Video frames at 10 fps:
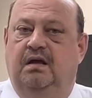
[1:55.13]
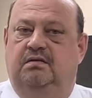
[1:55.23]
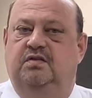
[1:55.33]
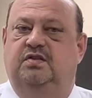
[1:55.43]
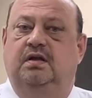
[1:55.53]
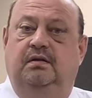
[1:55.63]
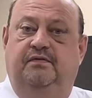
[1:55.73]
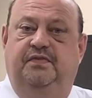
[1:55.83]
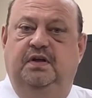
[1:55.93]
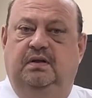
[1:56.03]

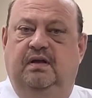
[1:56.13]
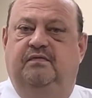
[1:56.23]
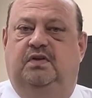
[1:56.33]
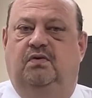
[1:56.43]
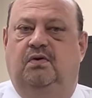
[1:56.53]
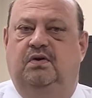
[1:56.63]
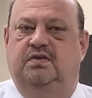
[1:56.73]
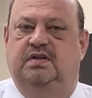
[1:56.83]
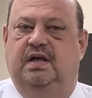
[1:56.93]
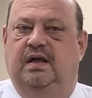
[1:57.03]
Distillate fuel
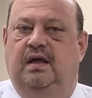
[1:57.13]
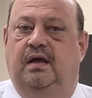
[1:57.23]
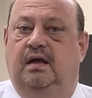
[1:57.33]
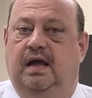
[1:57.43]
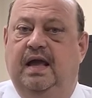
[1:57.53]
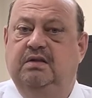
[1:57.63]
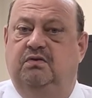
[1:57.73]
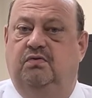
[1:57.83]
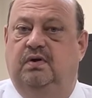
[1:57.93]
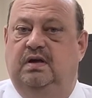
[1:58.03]
inventories
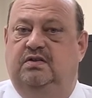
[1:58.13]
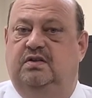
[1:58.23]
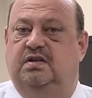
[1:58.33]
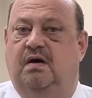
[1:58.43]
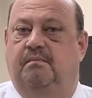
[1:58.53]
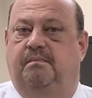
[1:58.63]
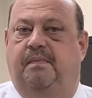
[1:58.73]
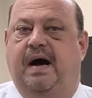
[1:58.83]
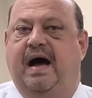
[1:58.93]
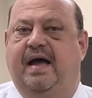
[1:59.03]
increased
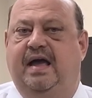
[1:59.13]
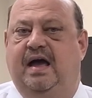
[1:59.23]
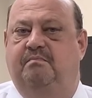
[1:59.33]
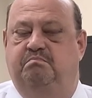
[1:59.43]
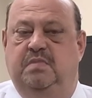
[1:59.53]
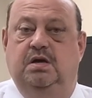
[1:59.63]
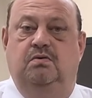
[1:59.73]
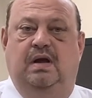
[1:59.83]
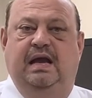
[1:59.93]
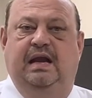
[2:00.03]
by a
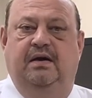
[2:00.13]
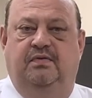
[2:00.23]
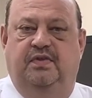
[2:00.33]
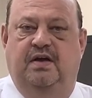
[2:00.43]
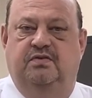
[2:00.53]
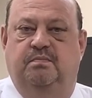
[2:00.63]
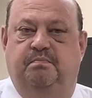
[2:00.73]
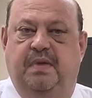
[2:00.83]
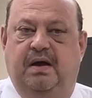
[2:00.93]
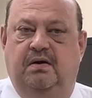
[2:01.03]
mere
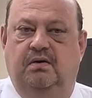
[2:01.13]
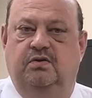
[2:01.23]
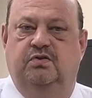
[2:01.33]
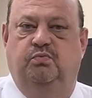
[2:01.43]
800,000 barrels